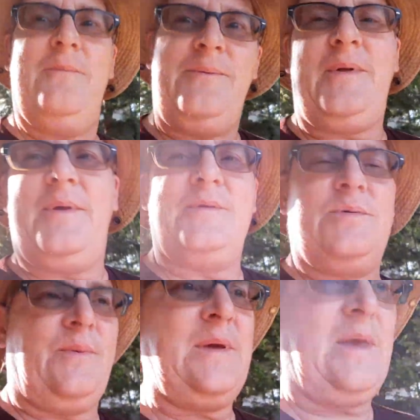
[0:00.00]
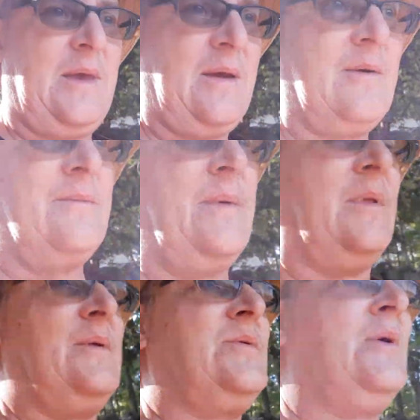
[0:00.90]
village, Viking era
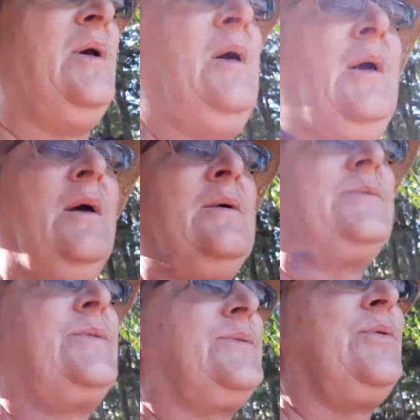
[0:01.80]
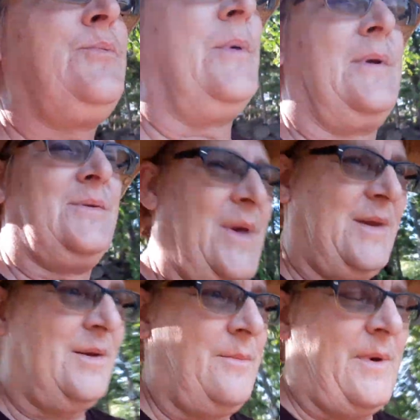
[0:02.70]
village. Super
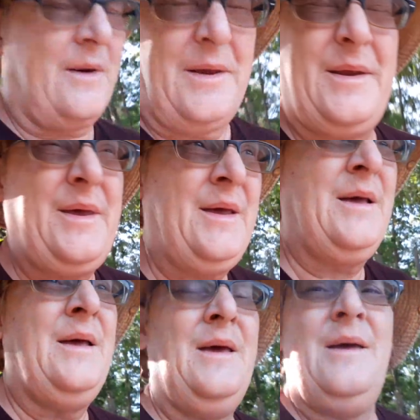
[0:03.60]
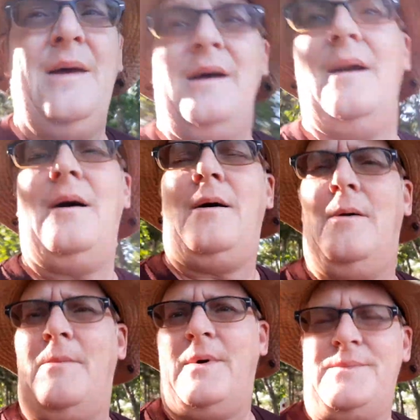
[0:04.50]
excited about it.
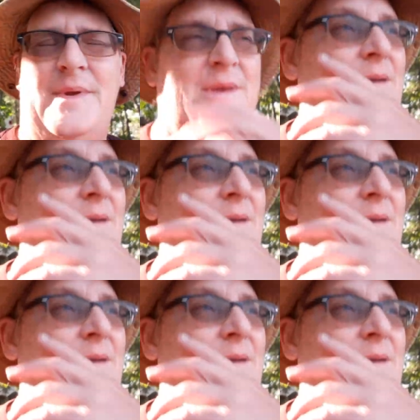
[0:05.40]
Um, I've taken